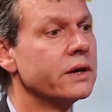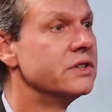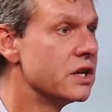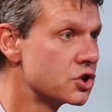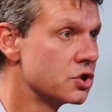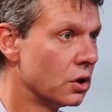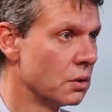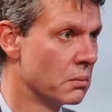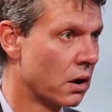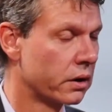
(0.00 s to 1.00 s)

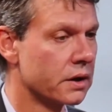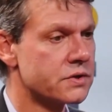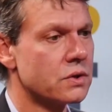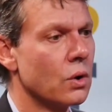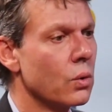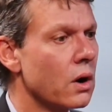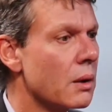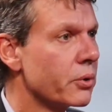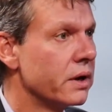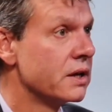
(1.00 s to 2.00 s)
additional markets. So we're
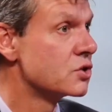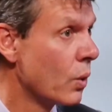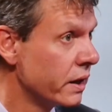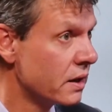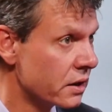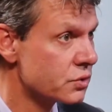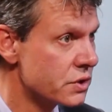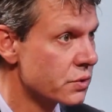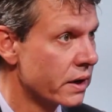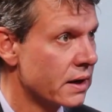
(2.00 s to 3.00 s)
operating in 20
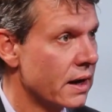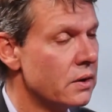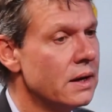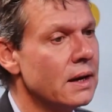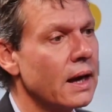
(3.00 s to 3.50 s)
countries right now,